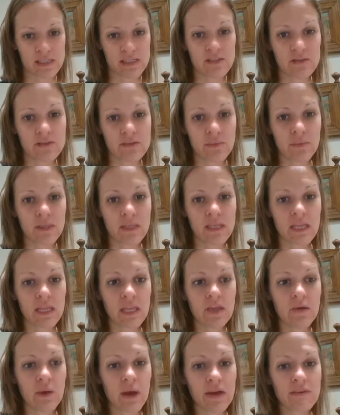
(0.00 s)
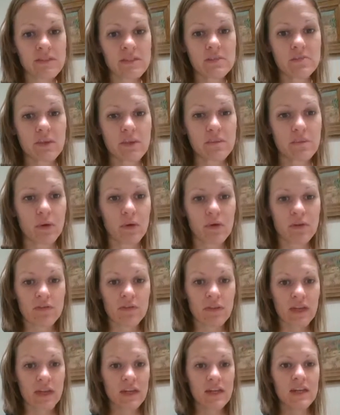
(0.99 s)
so it's something that you have to be
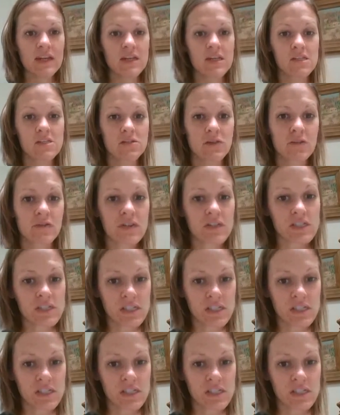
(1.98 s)
motivated and driven